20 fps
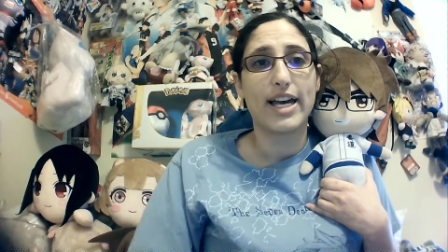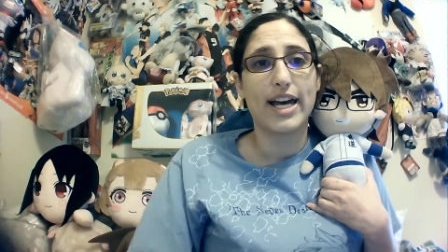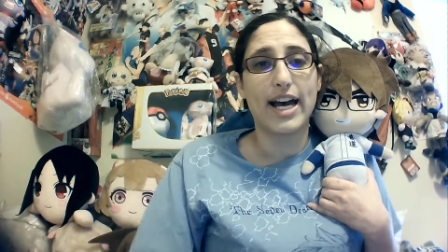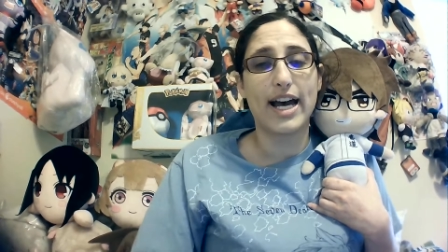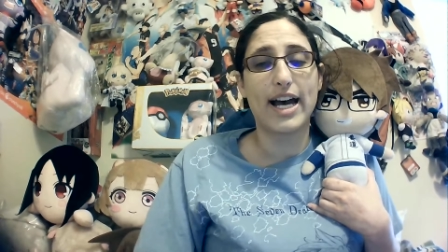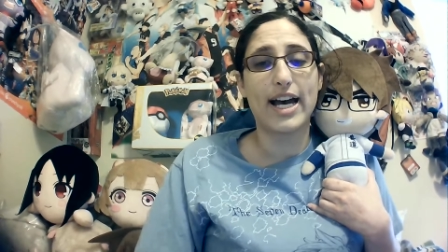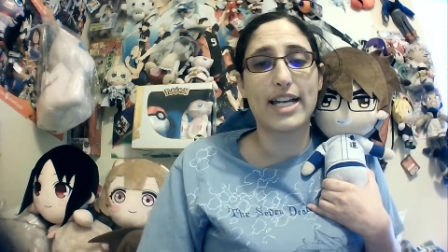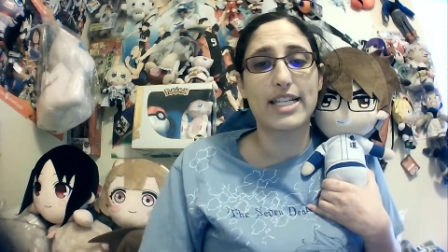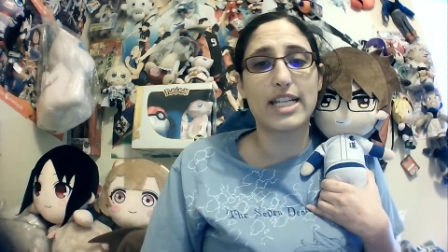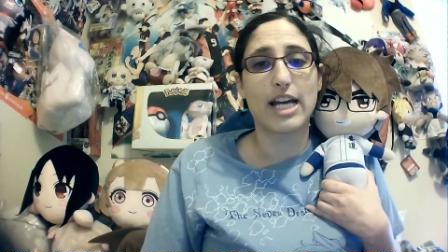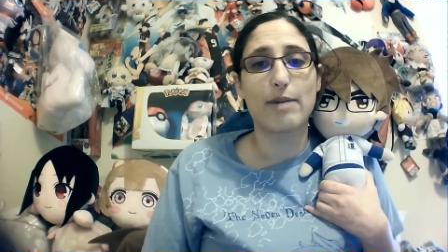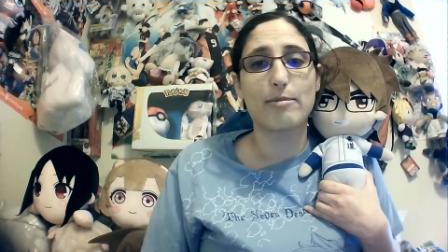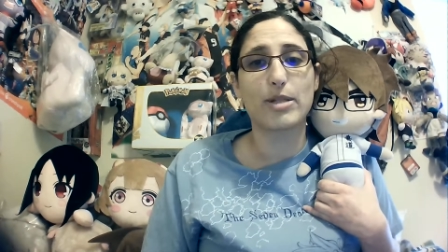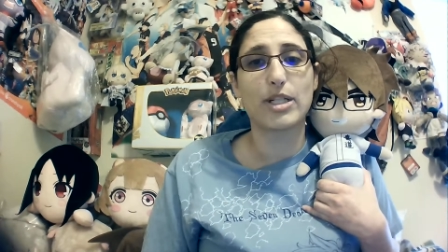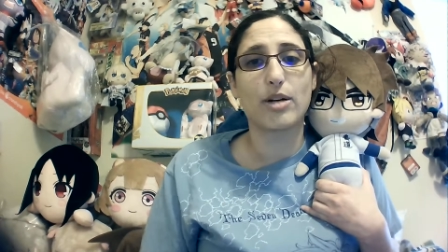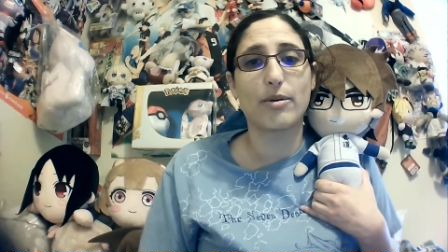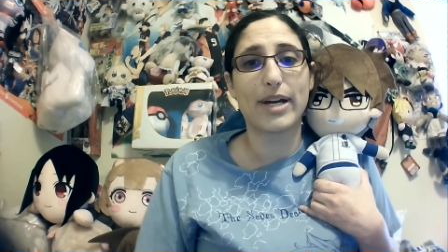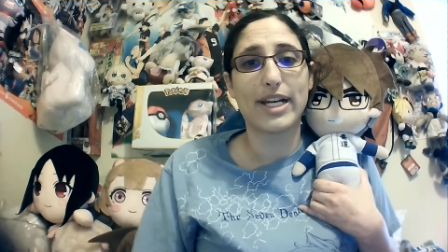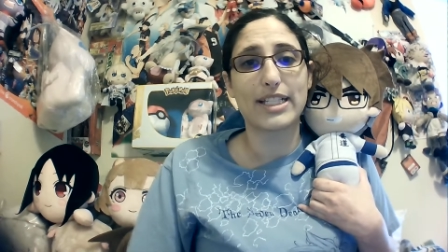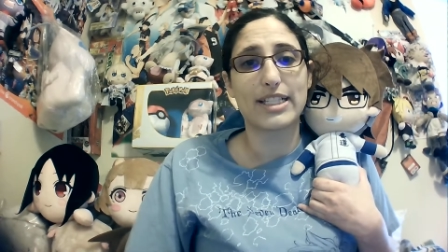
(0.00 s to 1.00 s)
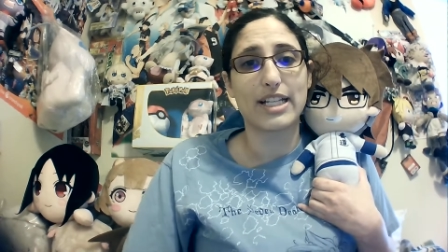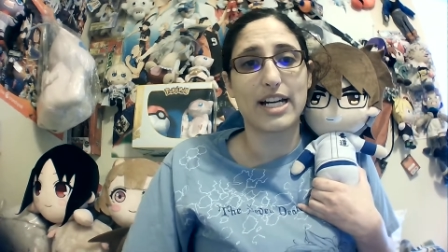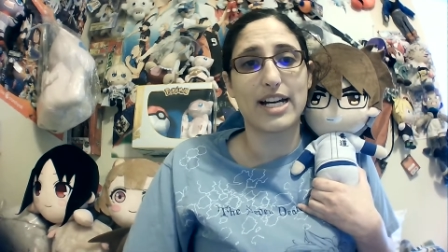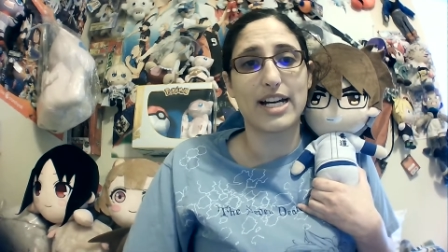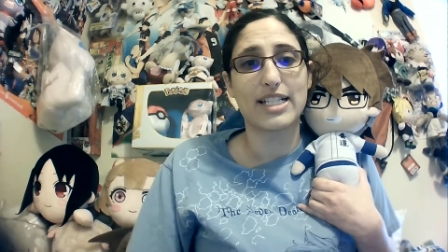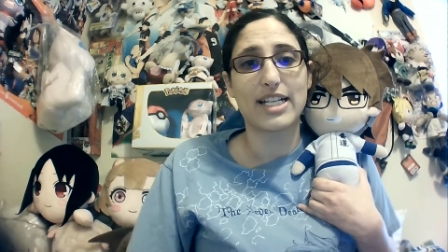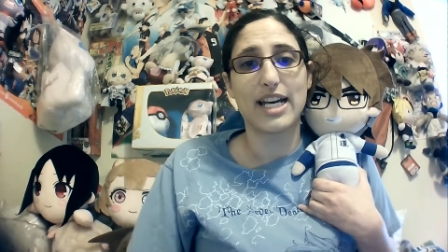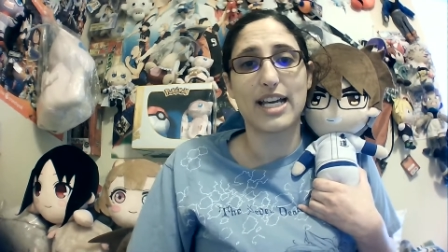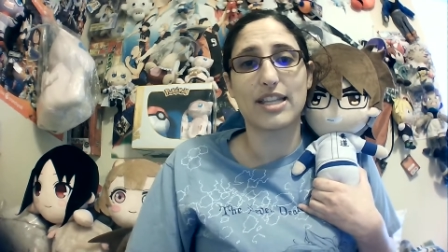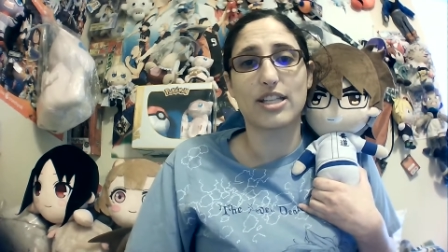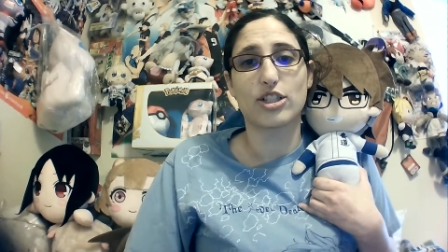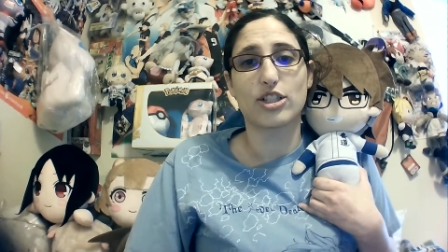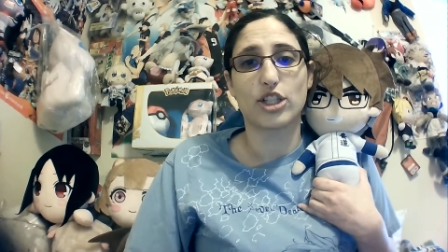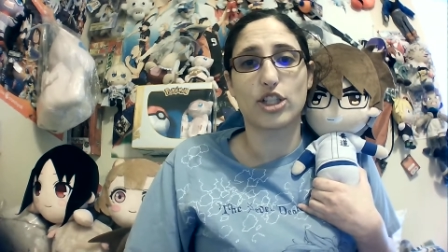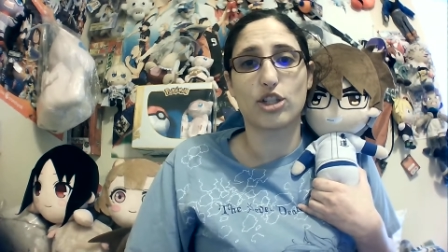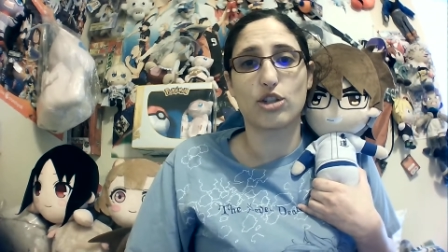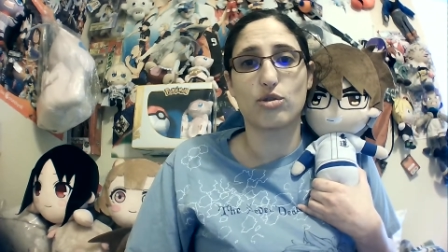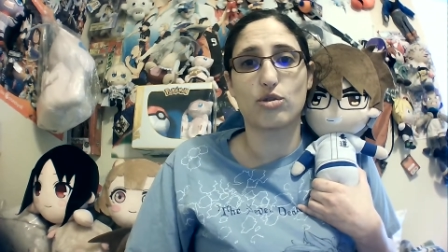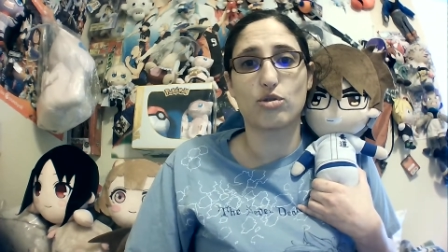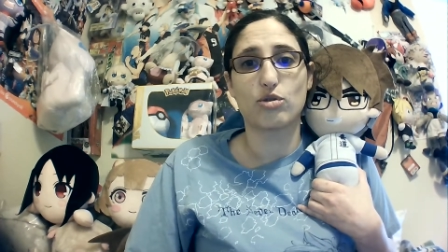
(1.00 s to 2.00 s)
uh, Diamond no Ace content, there's a
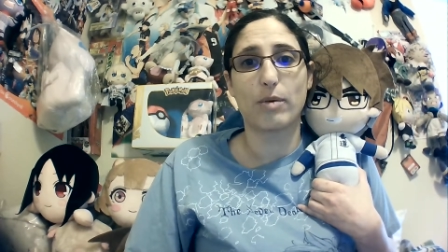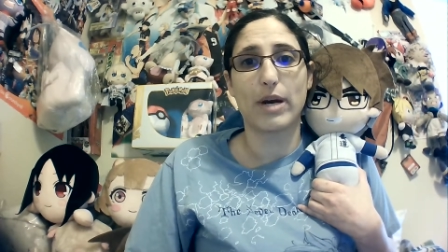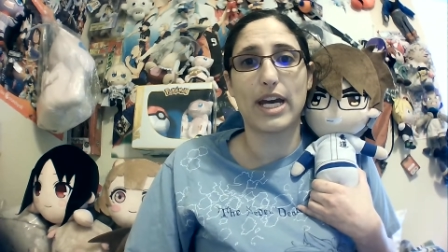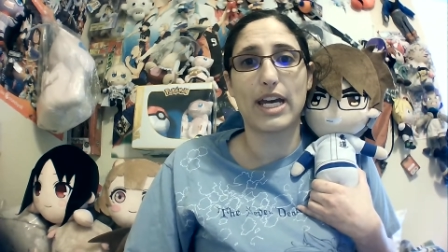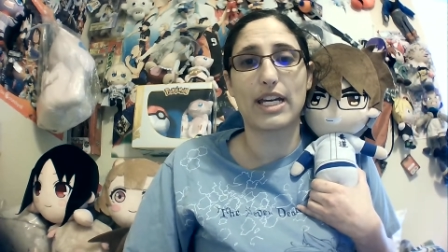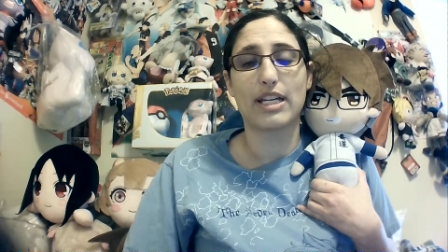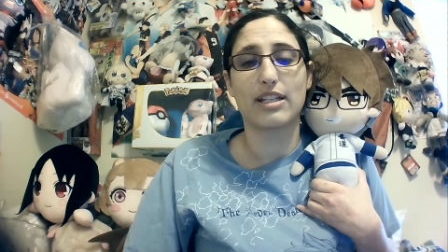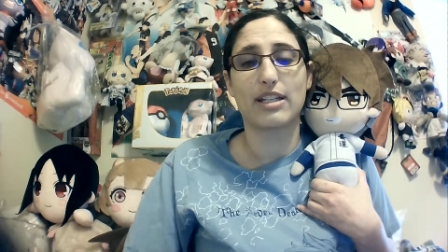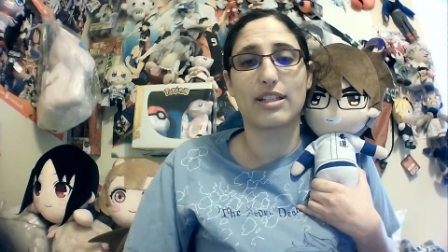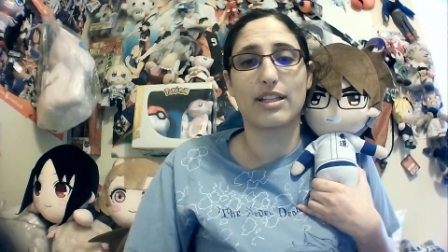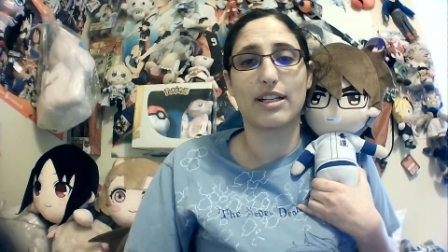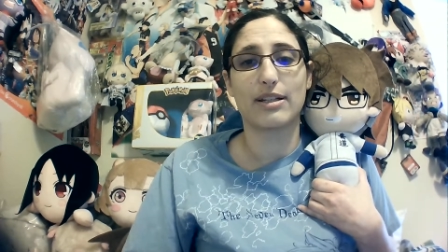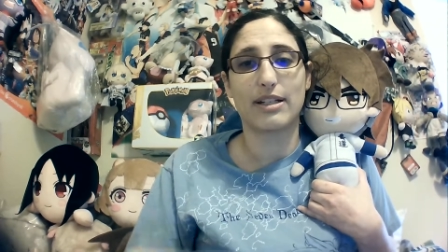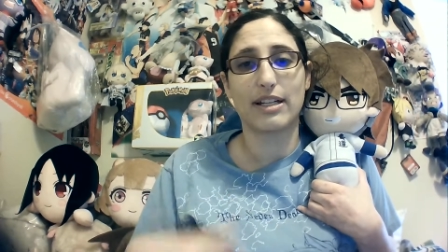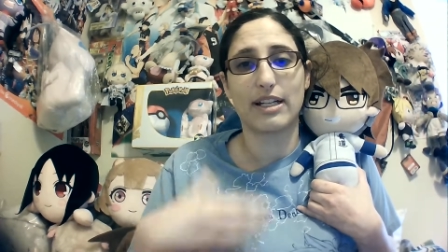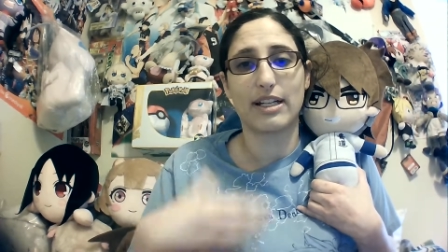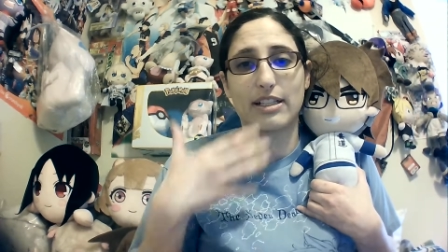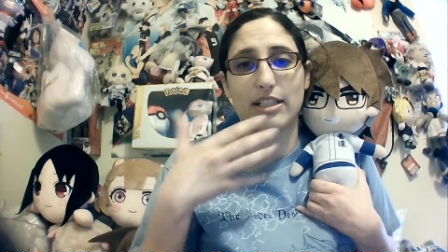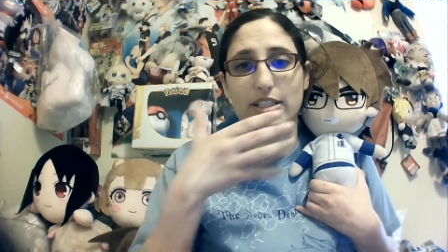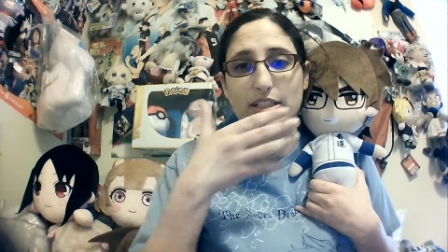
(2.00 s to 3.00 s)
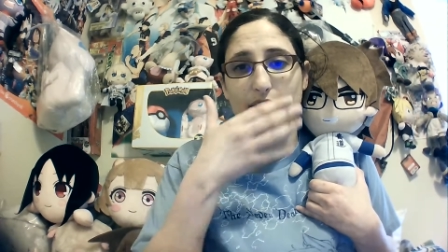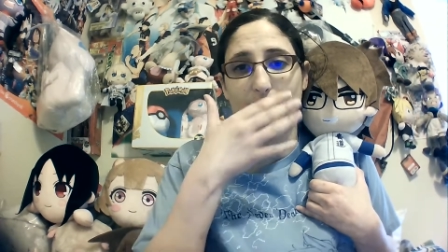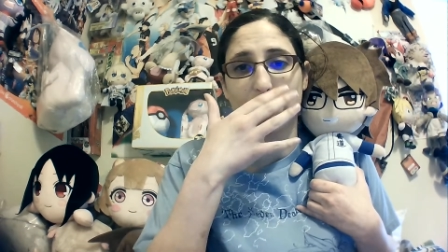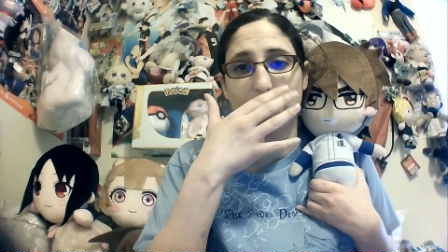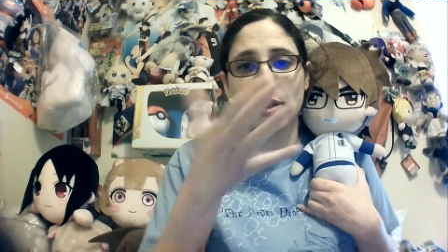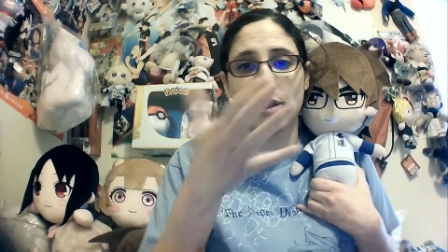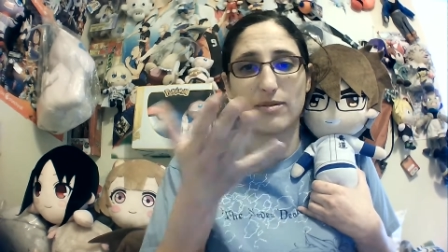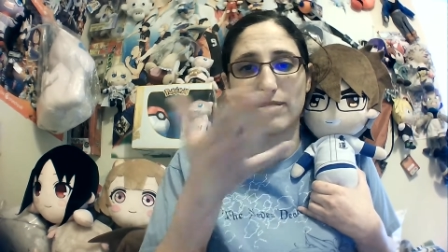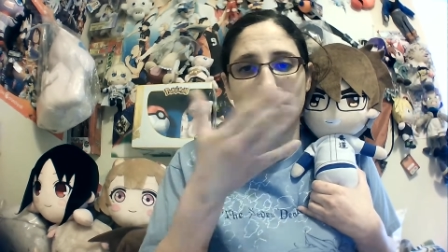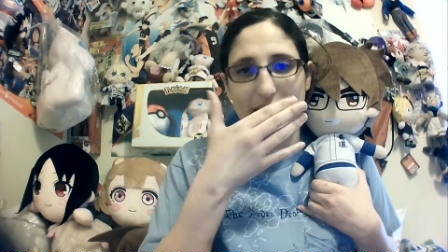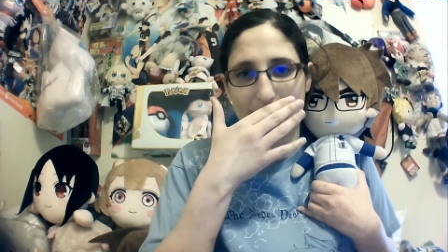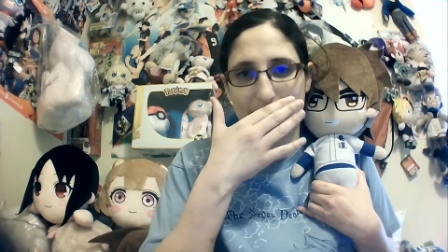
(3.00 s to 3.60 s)
huge way, uh, uh there's a few, oh,